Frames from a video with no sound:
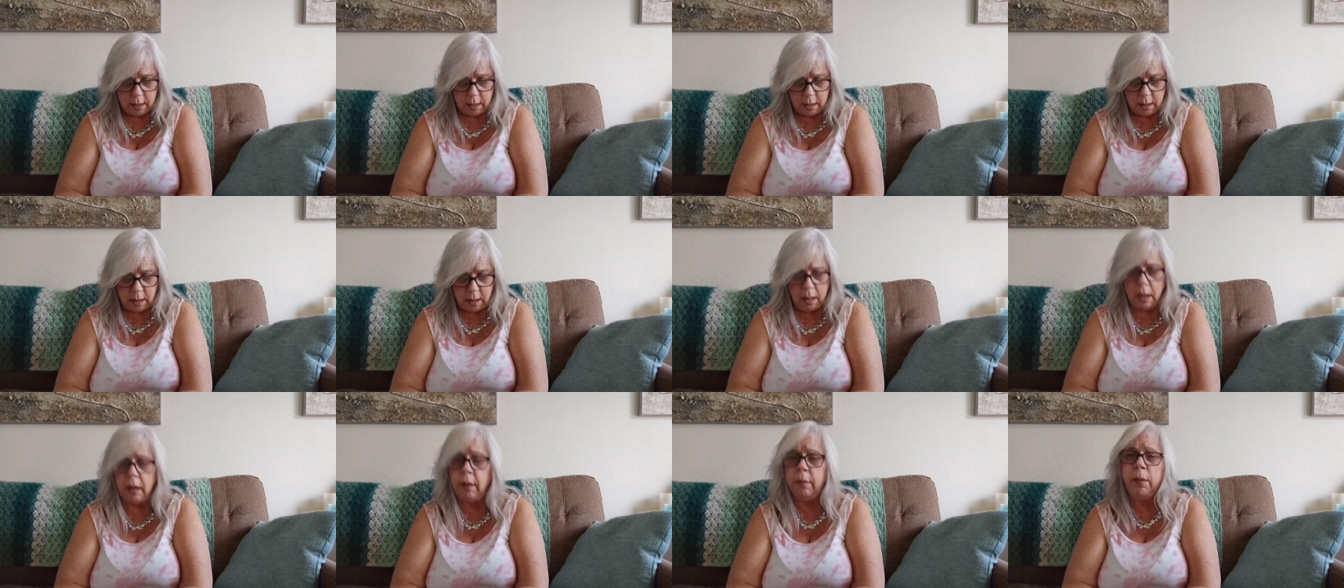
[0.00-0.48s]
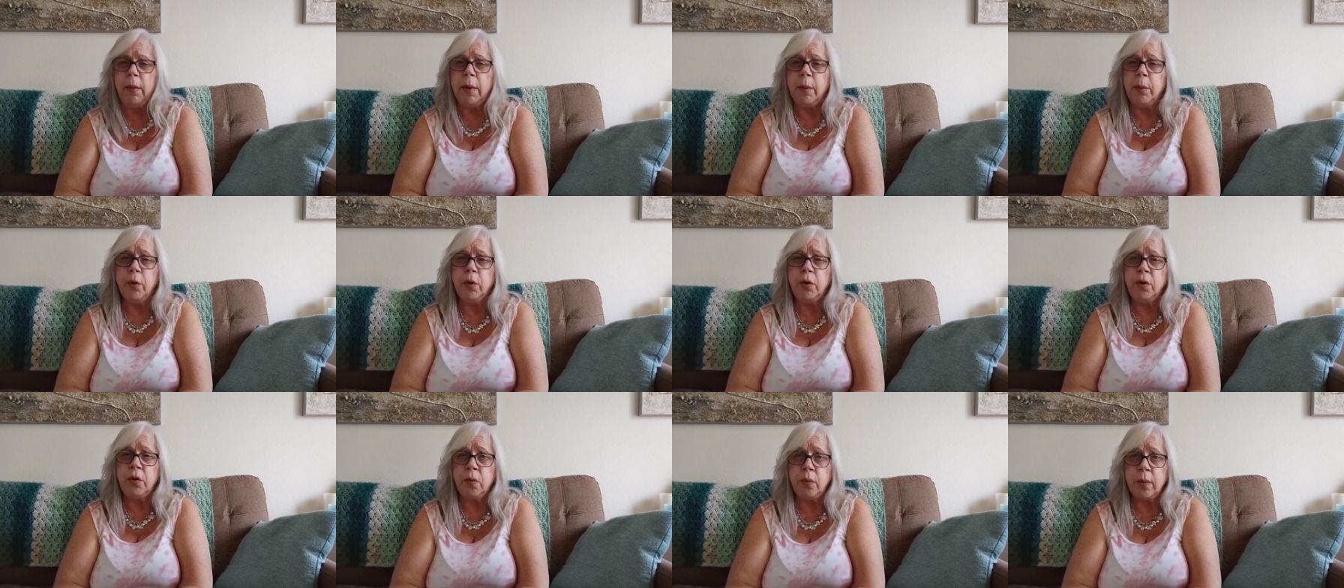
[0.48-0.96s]
Um,
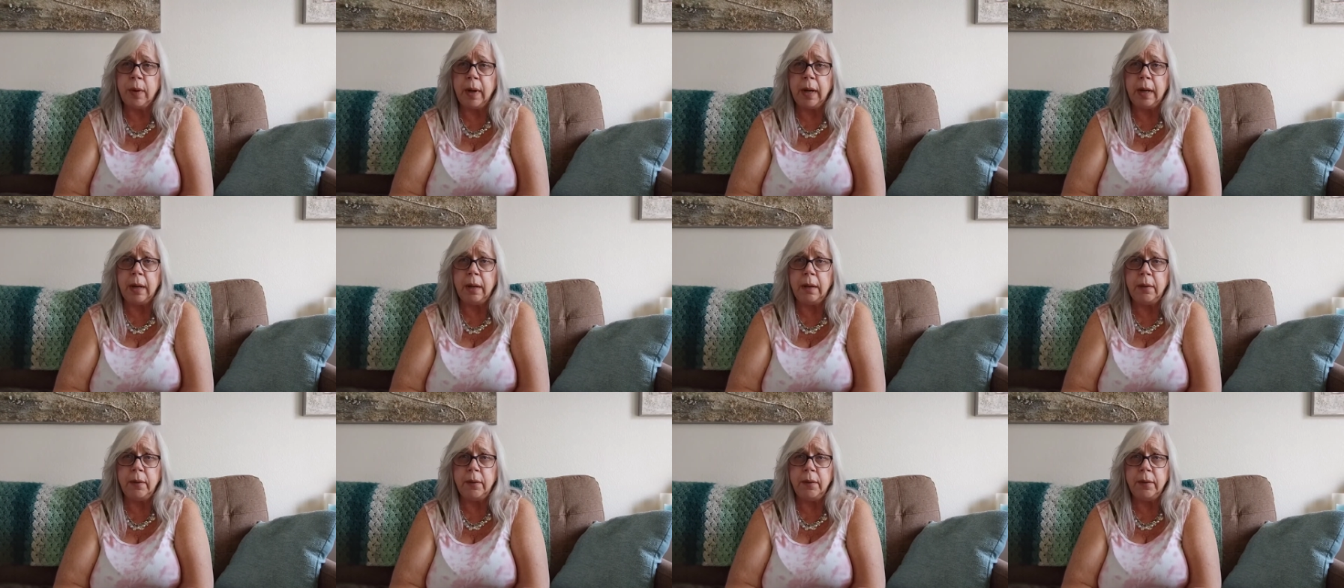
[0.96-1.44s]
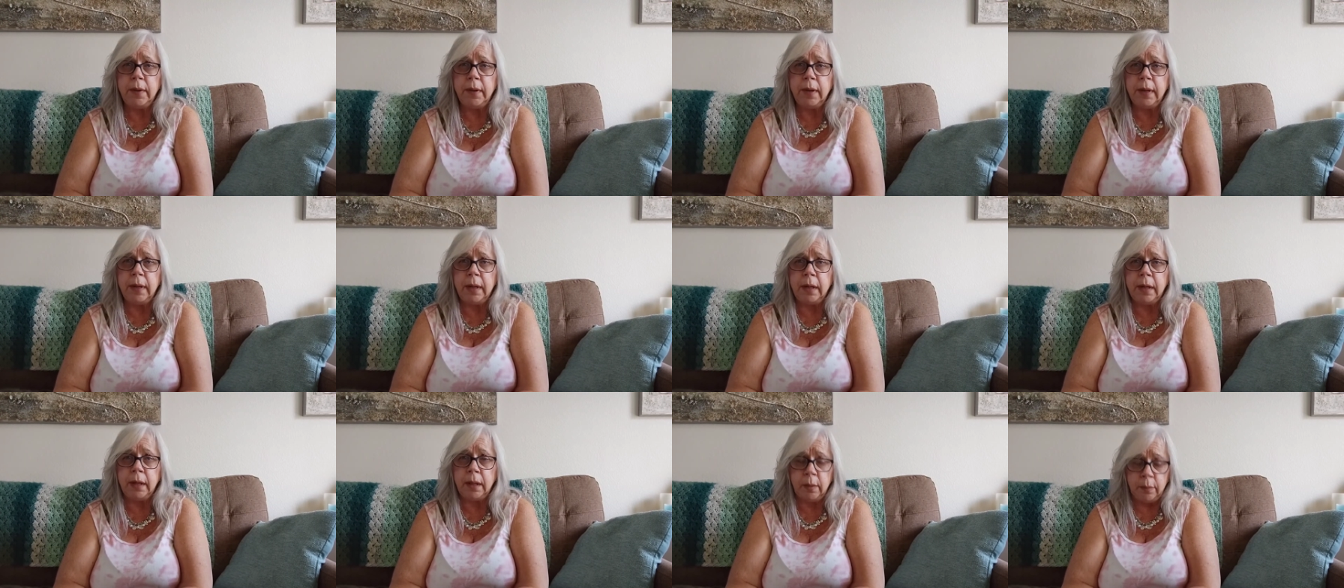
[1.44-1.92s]
number 12
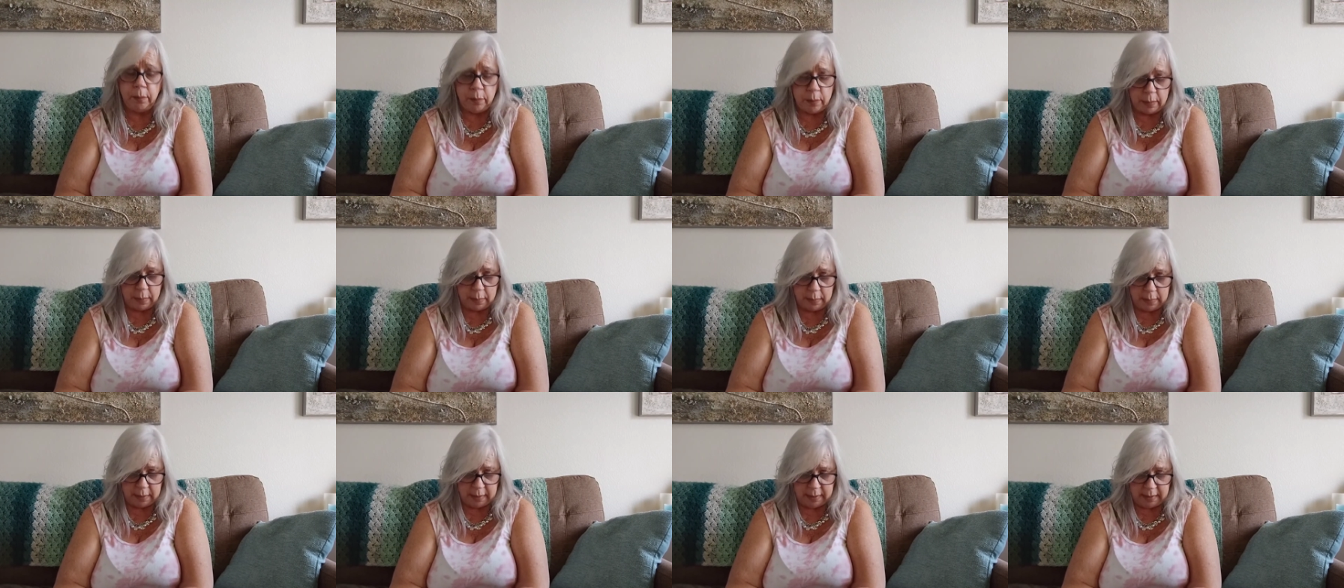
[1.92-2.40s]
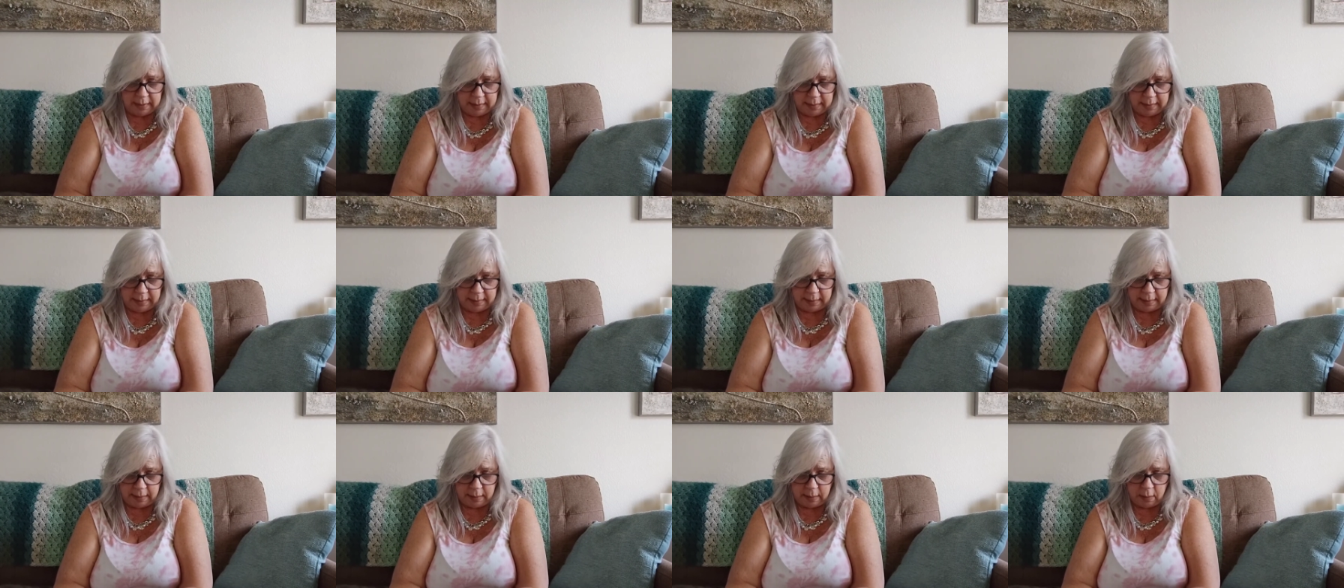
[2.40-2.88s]
um,
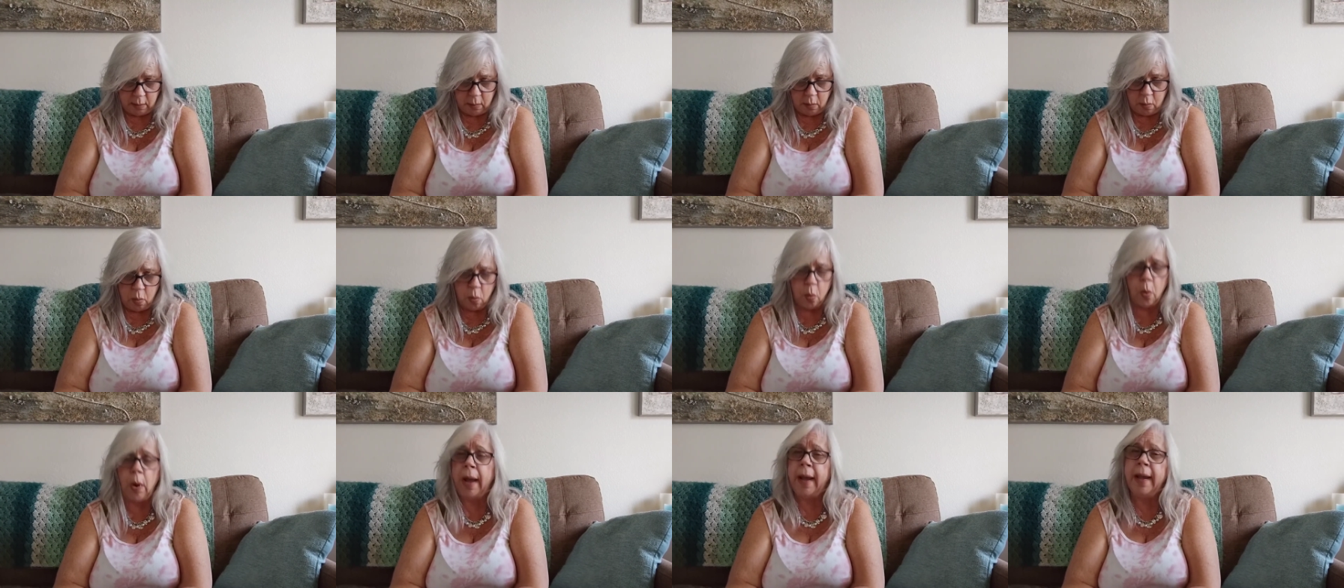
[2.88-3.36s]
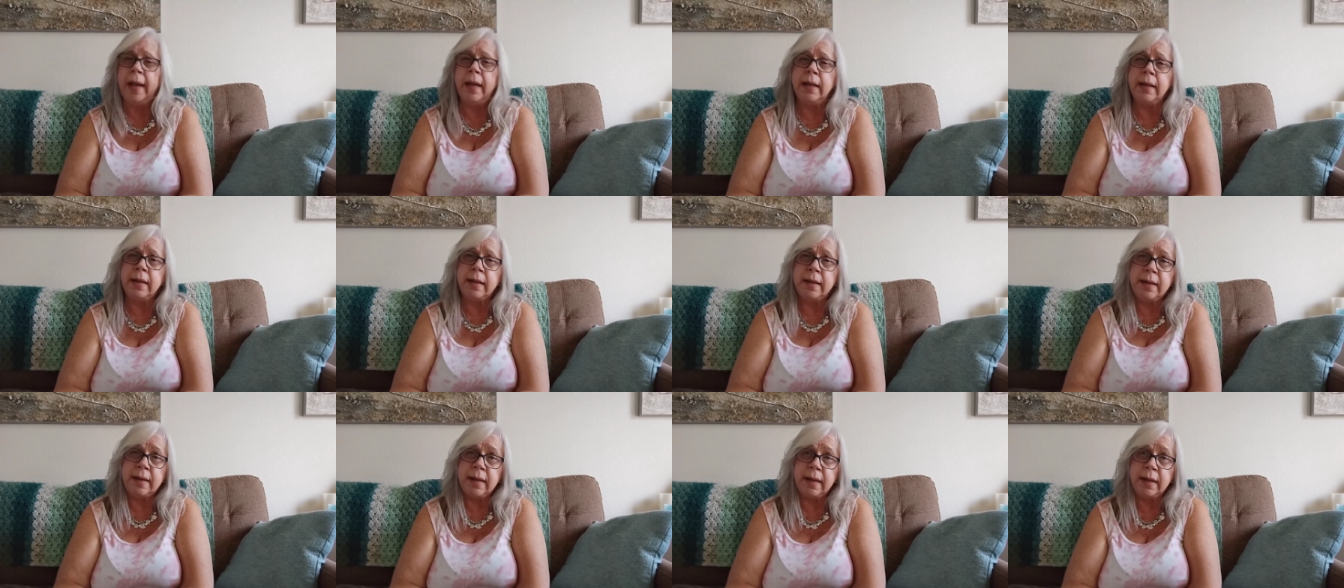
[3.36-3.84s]
is
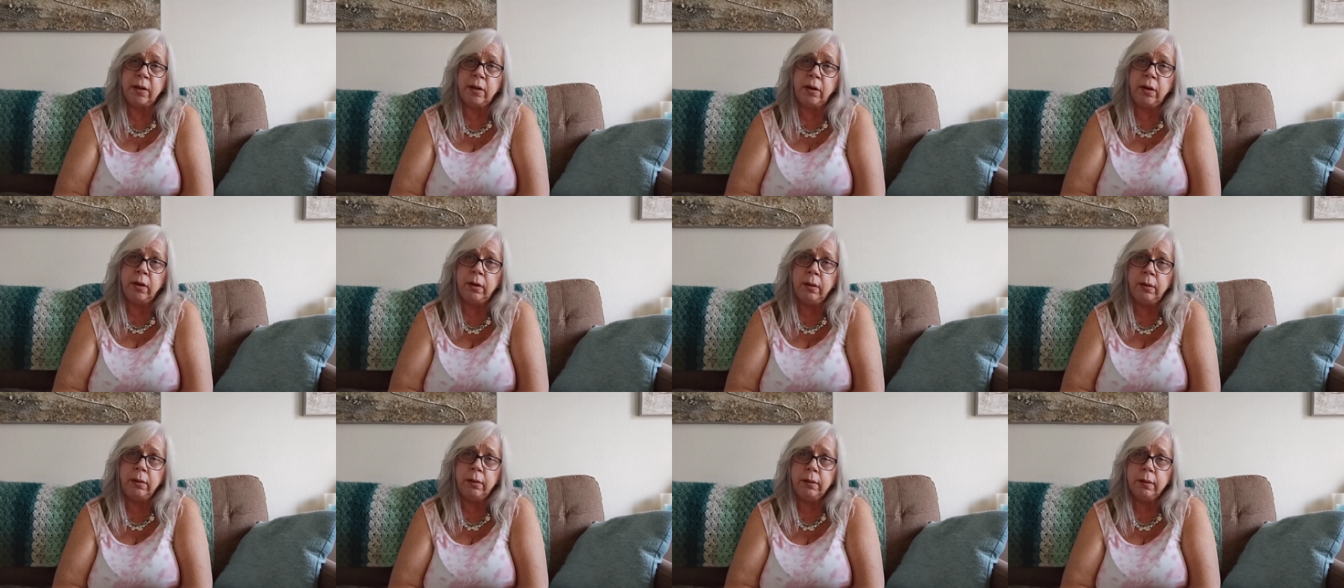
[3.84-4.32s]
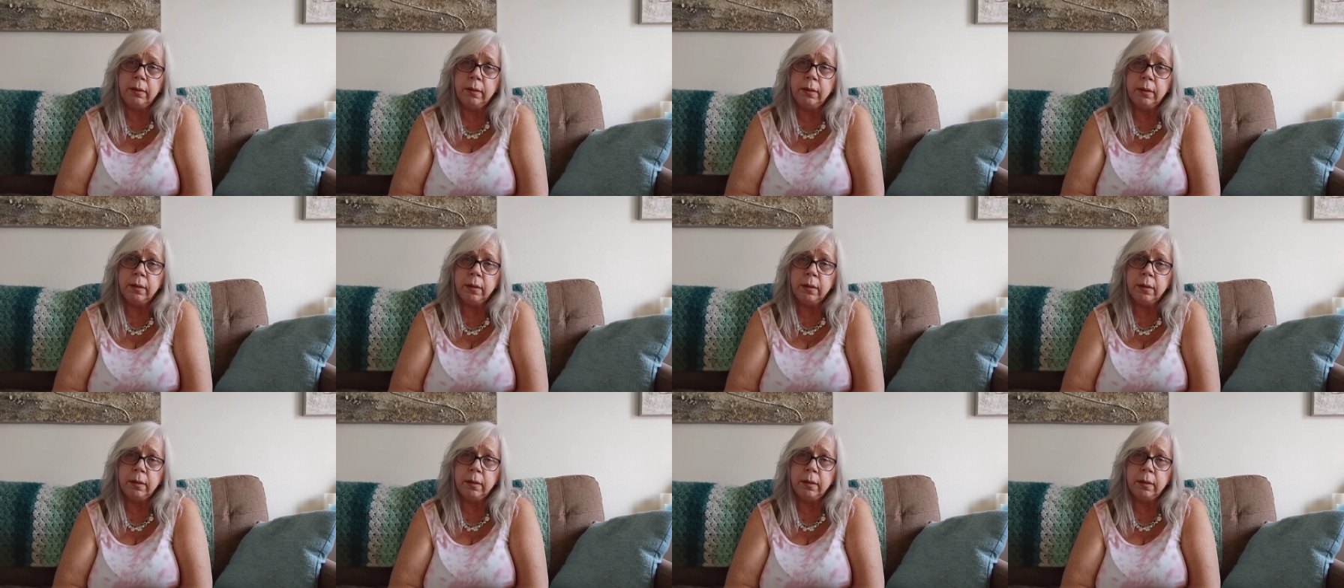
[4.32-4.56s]
quiet dinner